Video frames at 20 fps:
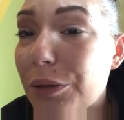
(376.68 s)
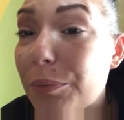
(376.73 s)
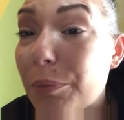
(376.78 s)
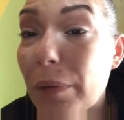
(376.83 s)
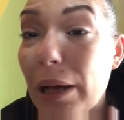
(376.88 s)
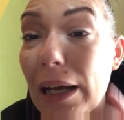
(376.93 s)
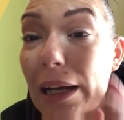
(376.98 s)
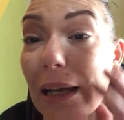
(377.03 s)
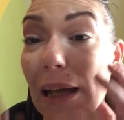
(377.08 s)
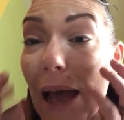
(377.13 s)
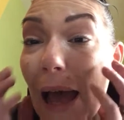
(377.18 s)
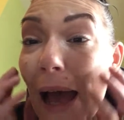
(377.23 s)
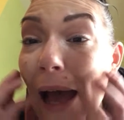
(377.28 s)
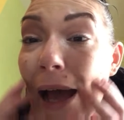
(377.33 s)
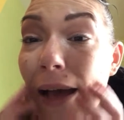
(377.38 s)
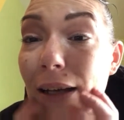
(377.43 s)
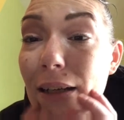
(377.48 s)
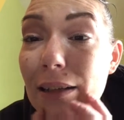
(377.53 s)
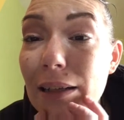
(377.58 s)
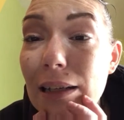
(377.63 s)
my
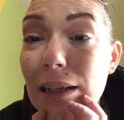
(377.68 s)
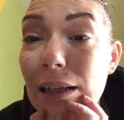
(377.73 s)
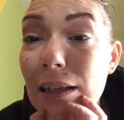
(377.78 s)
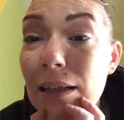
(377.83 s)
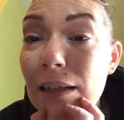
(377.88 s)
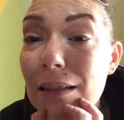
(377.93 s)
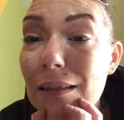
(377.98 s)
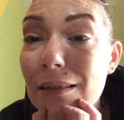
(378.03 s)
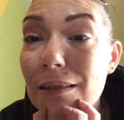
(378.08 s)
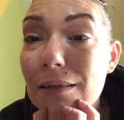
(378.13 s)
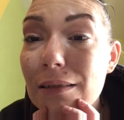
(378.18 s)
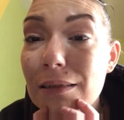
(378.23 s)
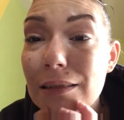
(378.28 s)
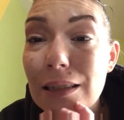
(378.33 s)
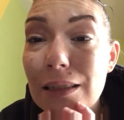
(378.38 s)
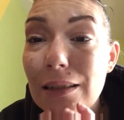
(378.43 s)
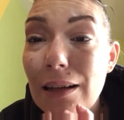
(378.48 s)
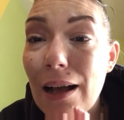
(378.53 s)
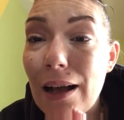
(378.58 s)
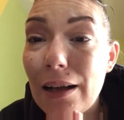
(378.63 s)
acne
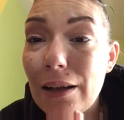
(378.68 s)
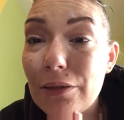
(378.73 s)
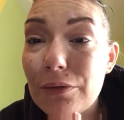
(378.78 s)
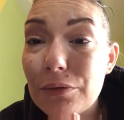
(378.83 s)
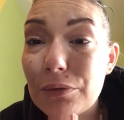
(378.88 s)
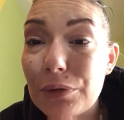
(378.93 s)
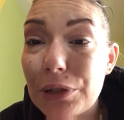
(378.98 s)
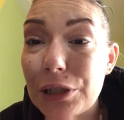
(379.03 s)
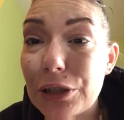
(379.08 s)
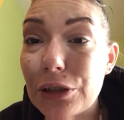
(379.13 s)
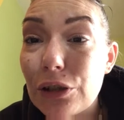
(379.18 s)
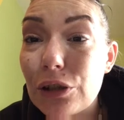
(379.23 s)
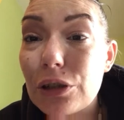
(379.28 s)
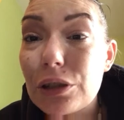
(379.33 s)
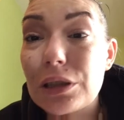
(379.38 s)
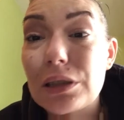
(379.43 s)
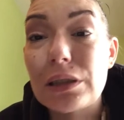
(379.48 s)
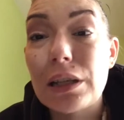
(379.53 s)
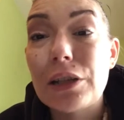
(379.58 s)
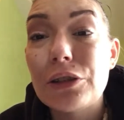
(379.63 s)
did not reoccur
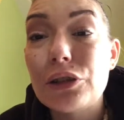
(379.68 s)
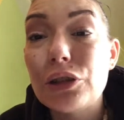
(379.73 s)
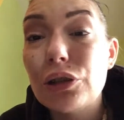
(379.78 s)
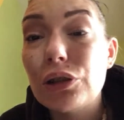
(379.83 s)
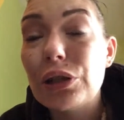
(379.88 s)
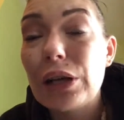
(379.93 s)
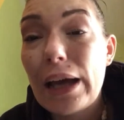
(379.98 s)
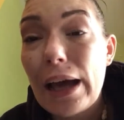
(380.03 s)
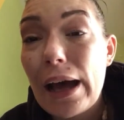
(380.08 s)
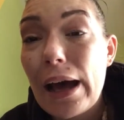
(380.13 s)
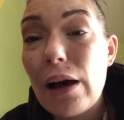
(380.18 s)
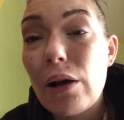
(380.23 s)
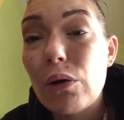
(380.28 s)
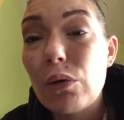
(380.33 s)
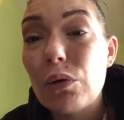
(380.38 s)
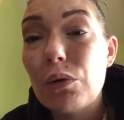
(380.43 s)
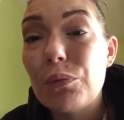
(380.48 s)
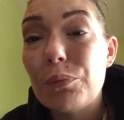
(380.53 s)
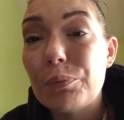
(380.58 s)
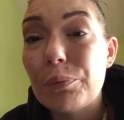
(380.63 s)
because I took
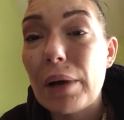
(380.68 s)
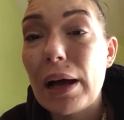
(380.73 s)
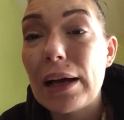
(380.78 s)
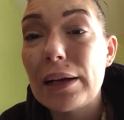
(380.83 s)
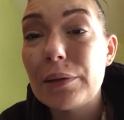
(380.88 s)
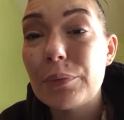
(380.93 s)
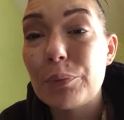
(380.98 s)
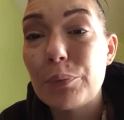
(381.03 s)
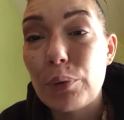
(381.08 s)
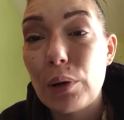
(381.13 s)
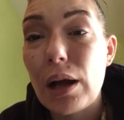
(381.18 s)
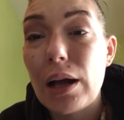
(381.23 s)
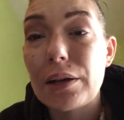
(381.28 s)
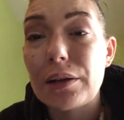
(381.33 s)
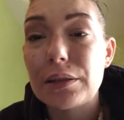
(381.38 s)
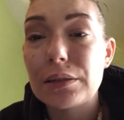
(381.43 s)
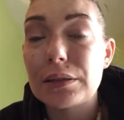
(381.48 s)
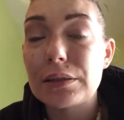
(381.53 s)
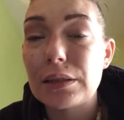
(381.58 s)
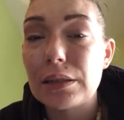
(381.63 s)
out my
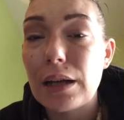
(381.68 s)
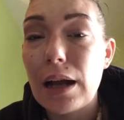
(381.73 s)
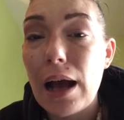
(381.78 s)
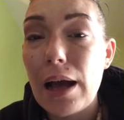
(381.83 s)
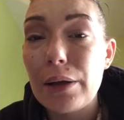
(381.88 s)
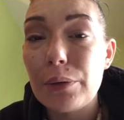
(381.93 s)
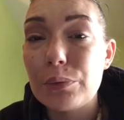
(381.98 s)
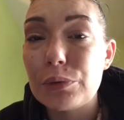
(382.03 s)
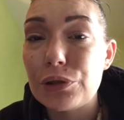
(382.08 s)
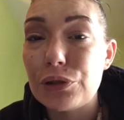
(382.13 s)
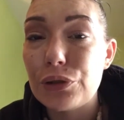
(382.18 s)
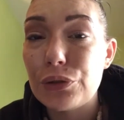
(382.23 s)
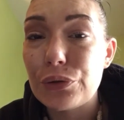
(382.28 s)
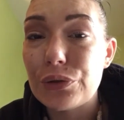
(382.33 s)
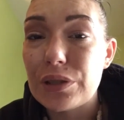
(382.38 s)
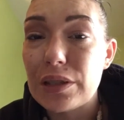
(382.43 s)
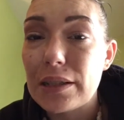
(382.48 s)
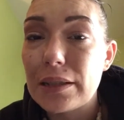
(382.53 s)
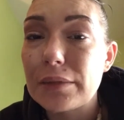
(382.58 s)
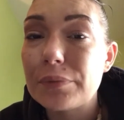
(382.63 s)
products that I was
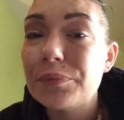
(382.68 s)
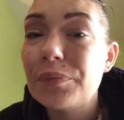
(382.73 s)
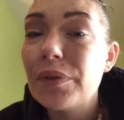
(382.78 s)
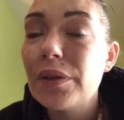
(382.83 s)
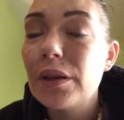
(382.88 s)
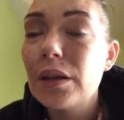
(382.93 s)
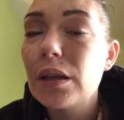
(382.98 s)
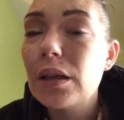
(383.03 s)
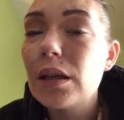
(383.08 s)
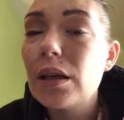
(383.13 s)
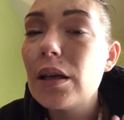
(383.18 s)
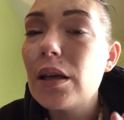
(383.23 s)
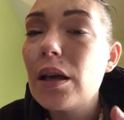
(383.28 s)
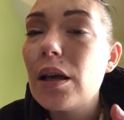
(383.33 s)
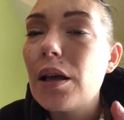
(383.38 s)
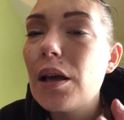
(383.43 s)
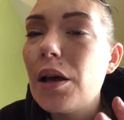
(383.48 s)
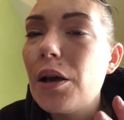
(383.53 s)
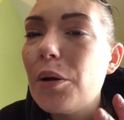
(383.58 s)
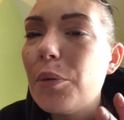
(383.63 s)
using.
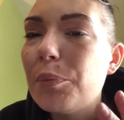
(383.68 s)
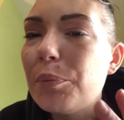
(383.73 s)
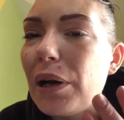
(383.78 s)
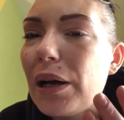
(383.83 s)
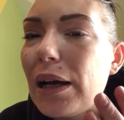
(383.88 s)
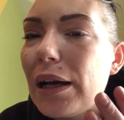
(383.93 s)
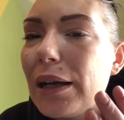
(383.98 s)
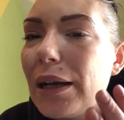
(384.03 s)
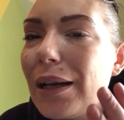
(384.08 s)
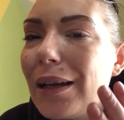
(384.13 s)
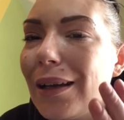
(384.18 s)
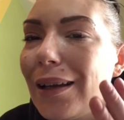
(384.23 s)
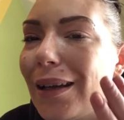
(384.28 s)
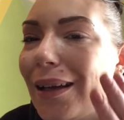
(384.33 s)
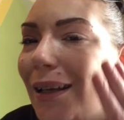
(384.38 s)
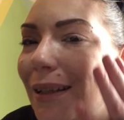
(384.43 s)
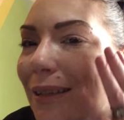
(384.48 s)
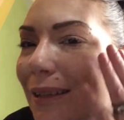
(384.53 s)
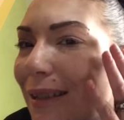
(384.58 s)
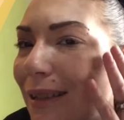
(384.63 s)
But
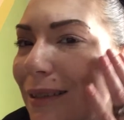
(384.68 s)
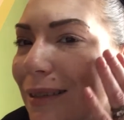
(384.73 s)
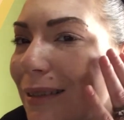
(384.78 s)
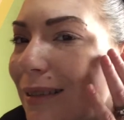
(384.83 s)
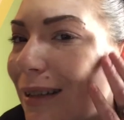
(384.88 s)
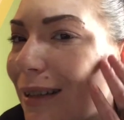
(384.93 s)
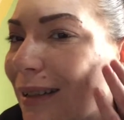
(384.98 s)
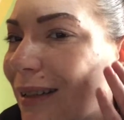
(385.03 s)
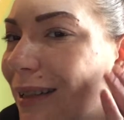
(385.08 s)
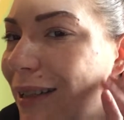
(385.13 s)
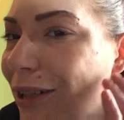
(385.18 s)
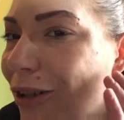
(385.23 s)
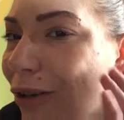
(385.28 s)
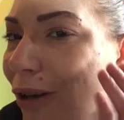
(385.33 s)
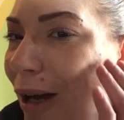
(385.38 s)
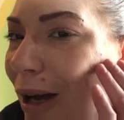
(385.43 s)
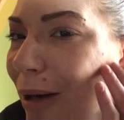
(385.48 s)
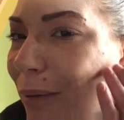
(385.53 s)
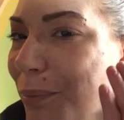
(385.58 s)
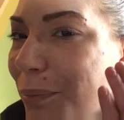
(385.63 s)
it didn't clear
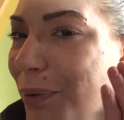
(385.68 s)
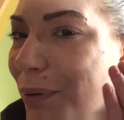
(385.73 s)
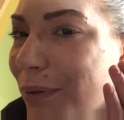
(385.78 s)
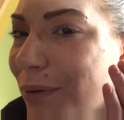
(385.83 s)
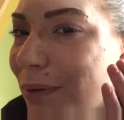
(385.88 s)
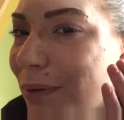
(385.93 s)
up